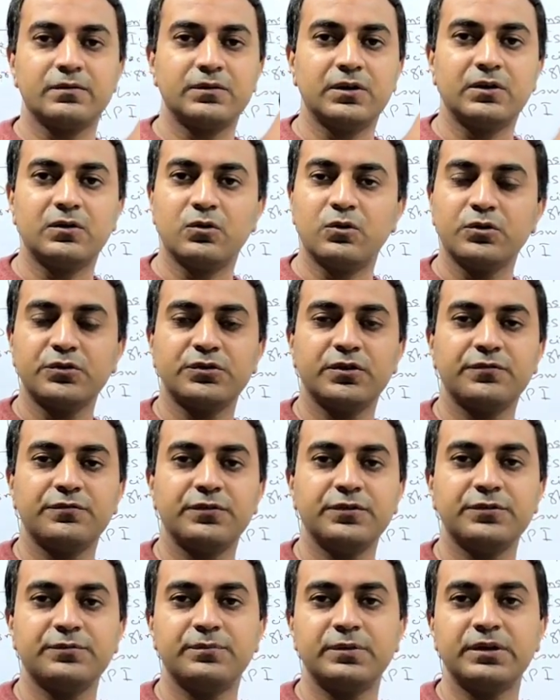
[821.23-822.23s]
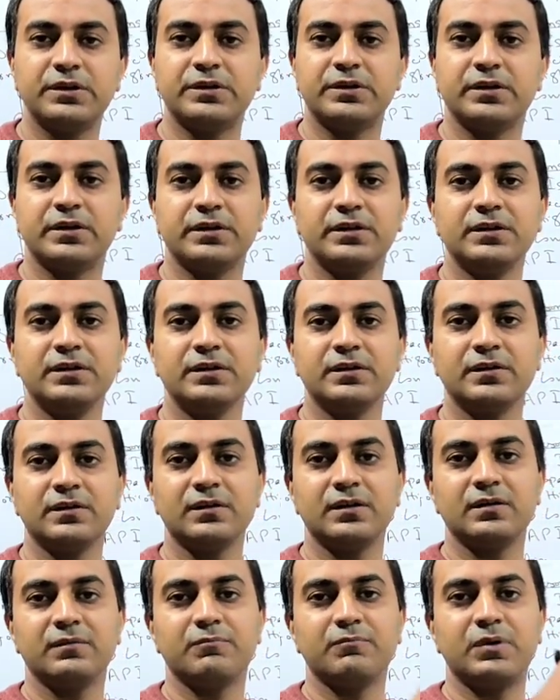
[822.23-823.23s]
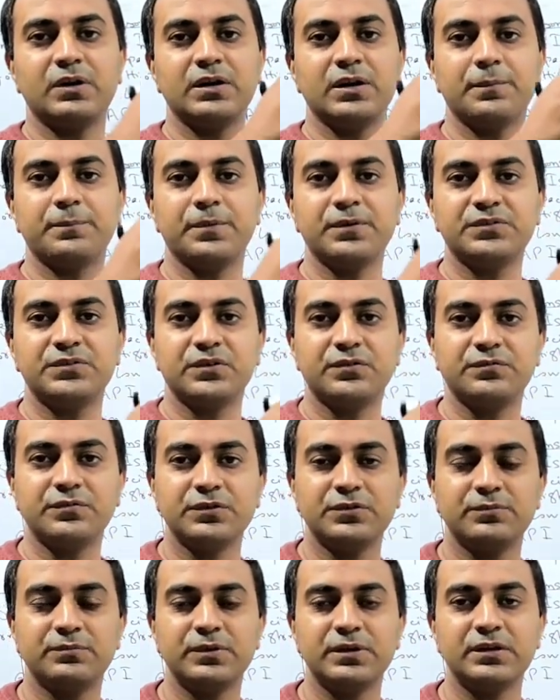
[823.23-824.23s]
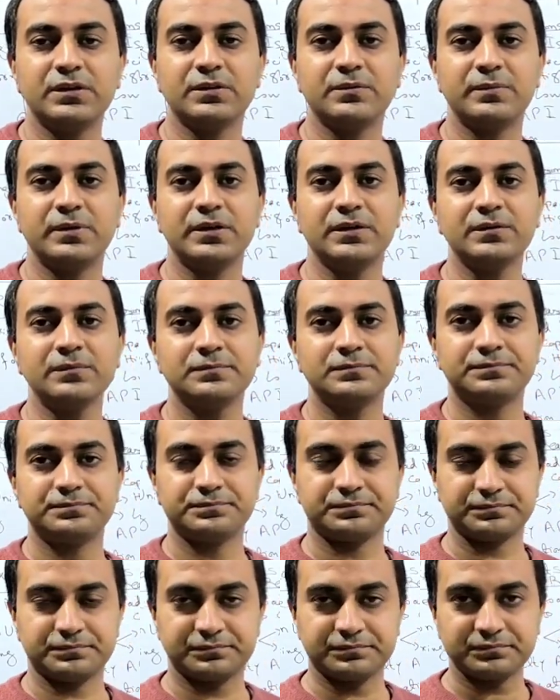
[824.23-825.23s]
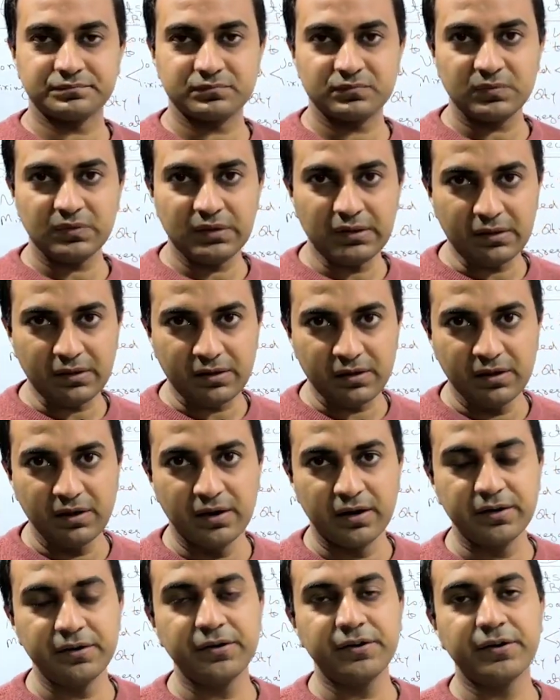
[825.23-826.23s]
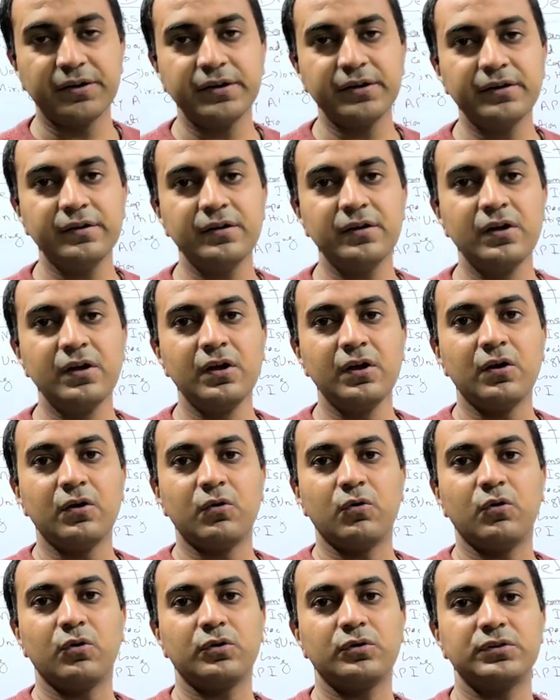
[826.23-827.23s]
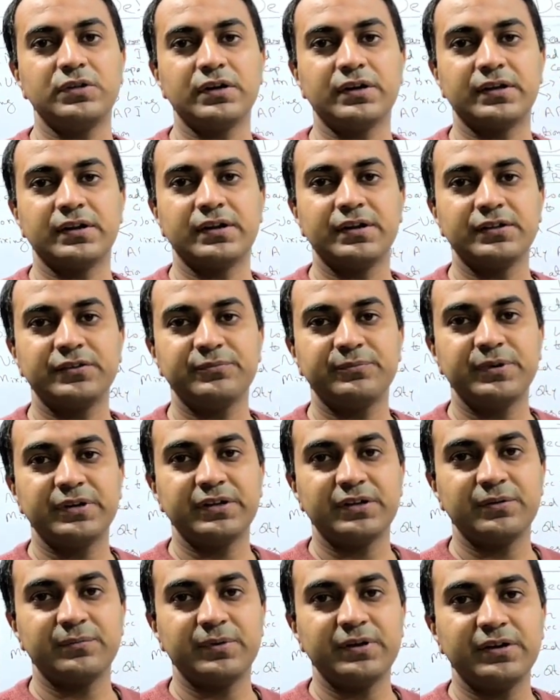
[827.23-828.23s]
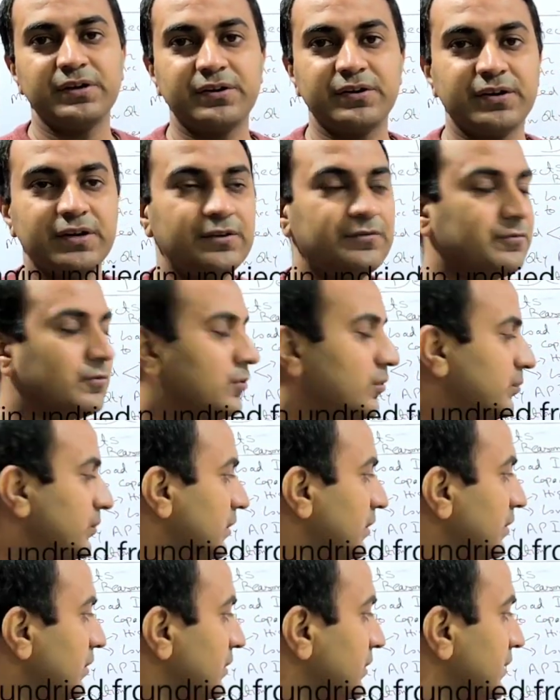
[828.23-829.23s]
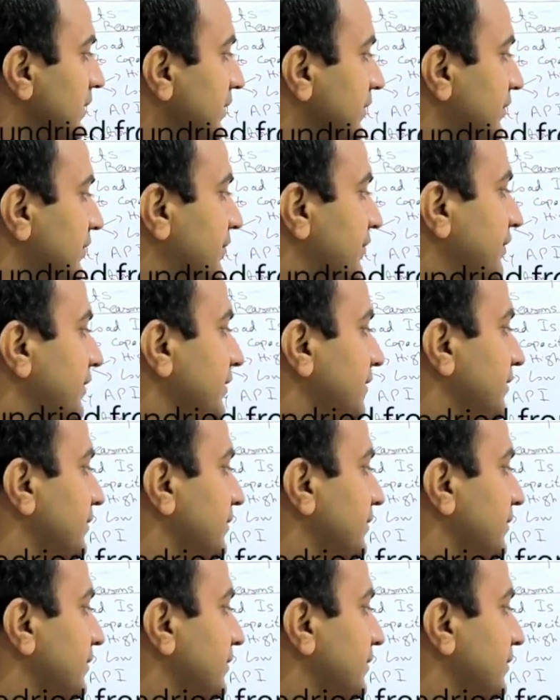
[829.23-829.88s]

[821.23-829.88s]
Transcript: the lower surface may dry, but upper surface may remain undry, or the grains may remain dry from the inside.